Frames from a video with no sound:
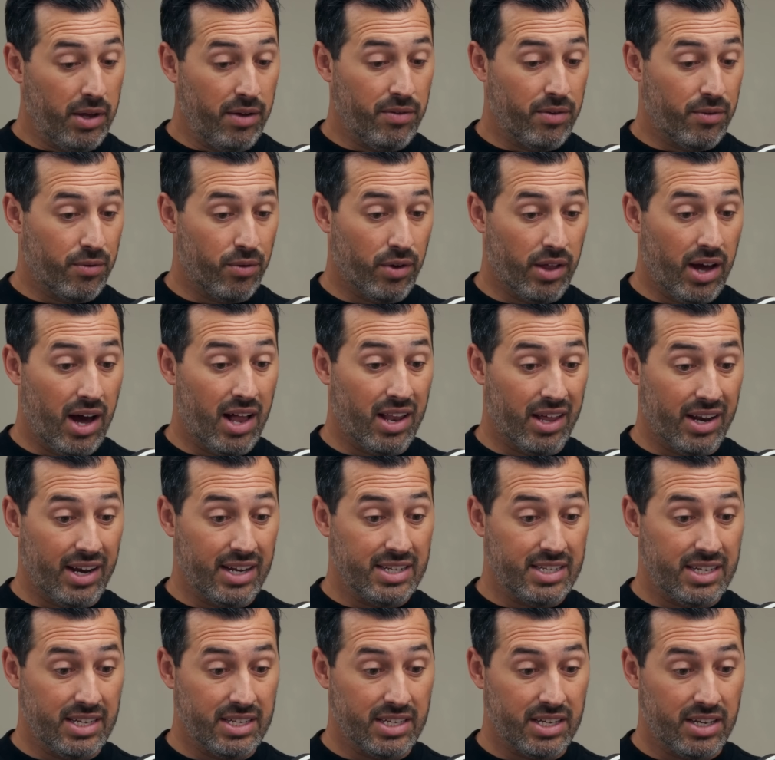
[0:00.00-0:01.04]
even for the holiday
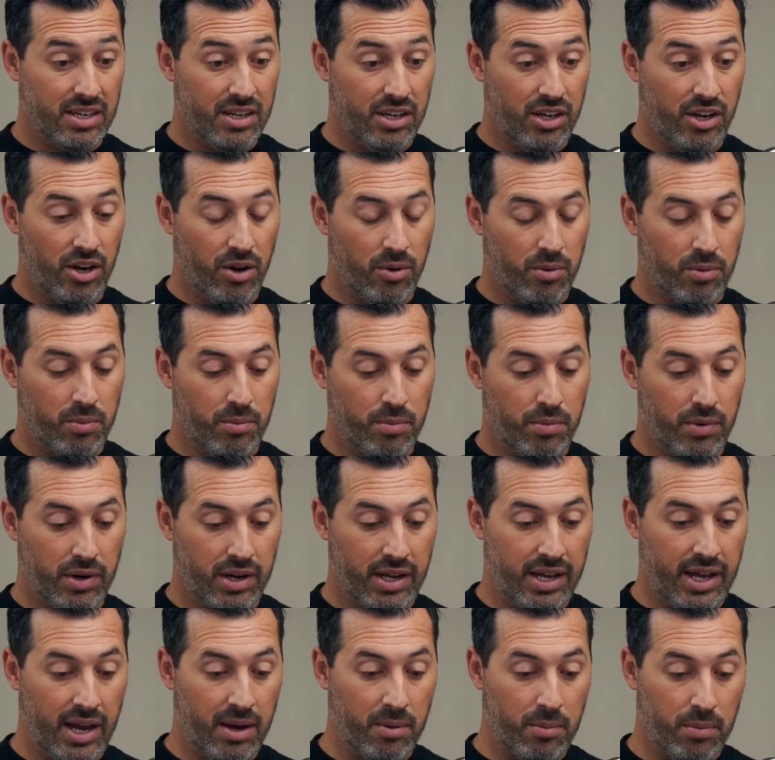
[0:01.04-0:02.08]
season, you know,
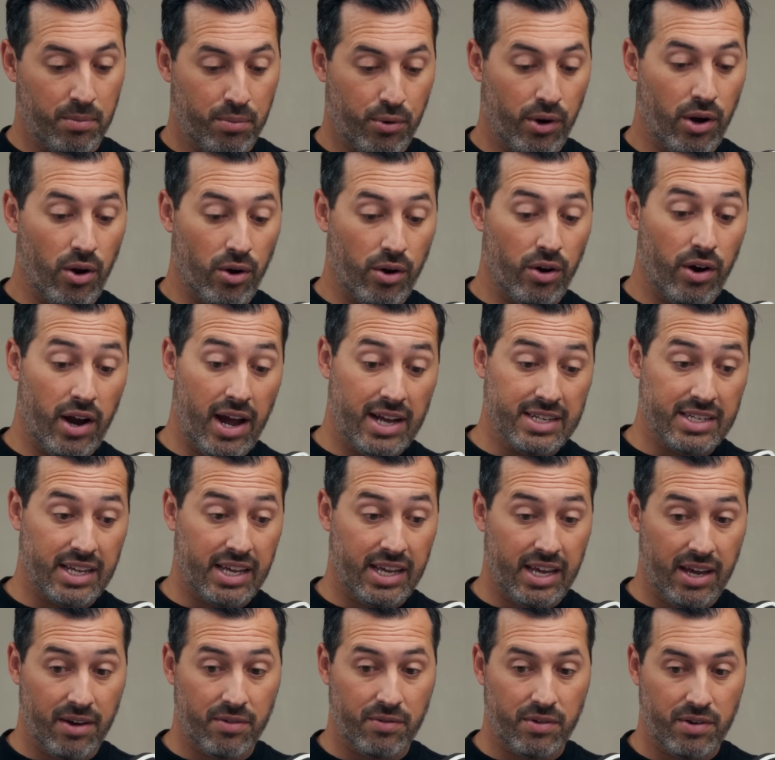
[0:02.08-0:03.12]
get pre-order as a
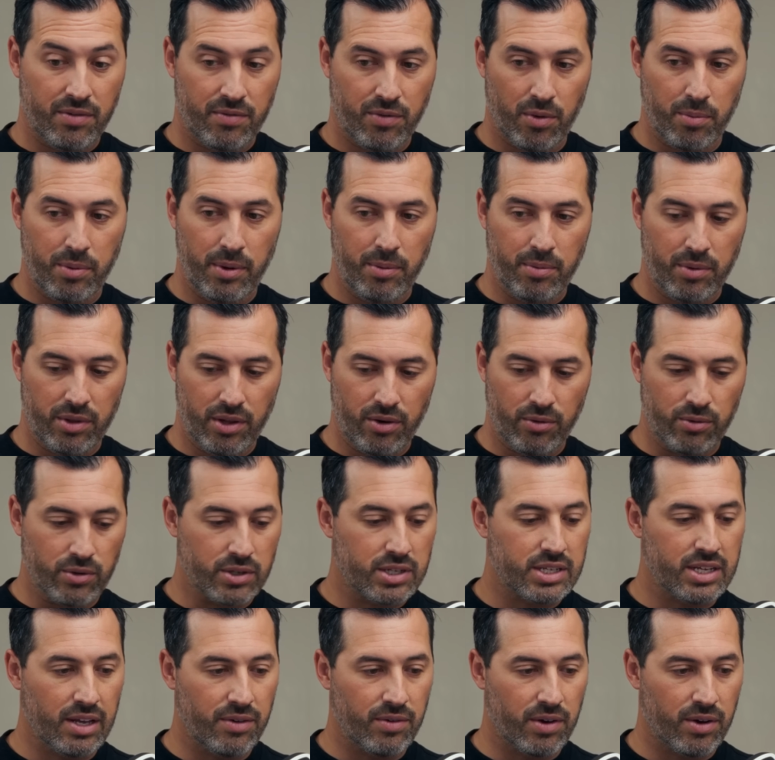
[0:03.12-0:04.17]
gift for people, and they'll
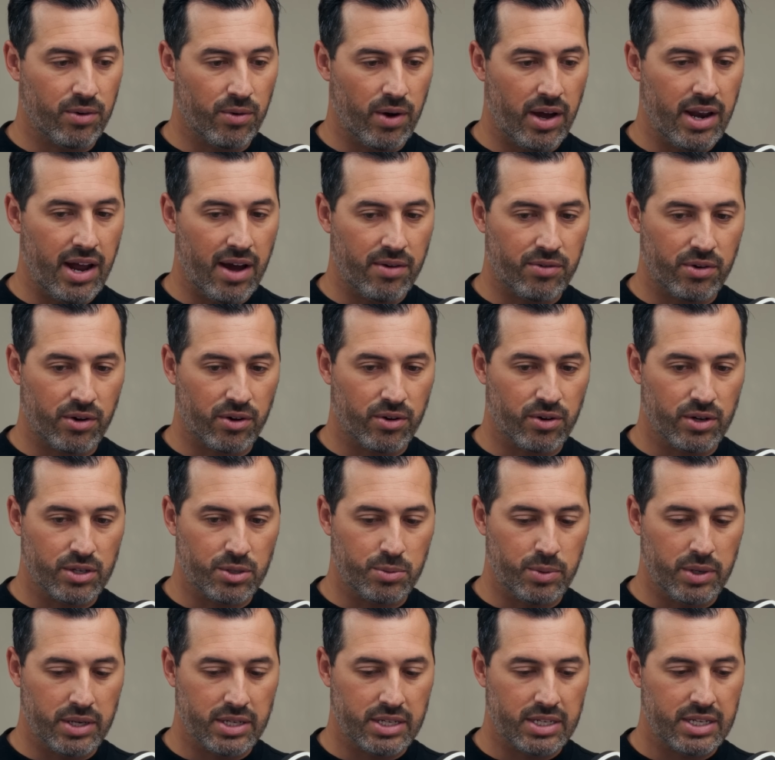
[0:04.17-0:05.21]
receive it right after
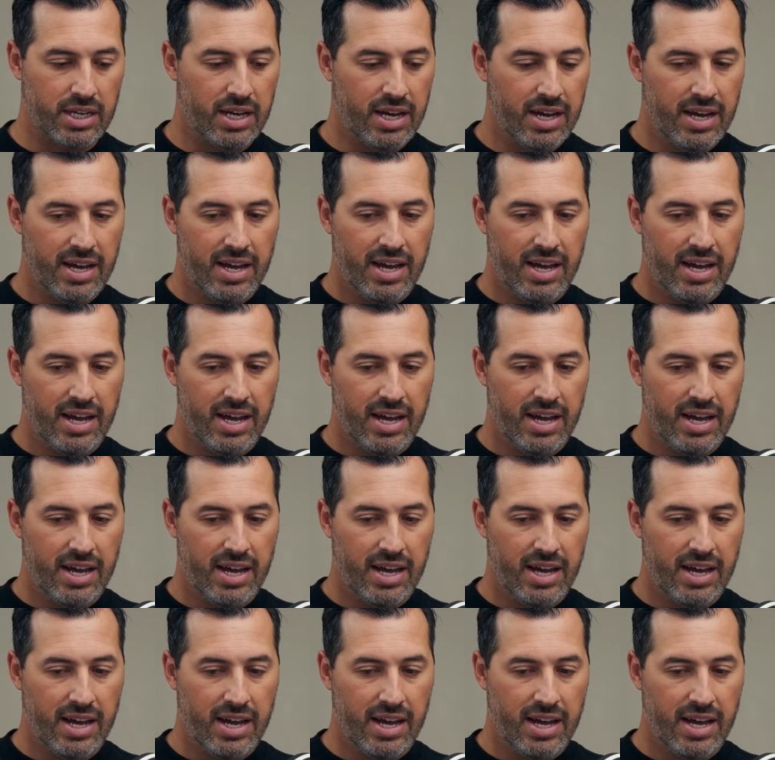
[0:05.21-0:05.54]
Christmas.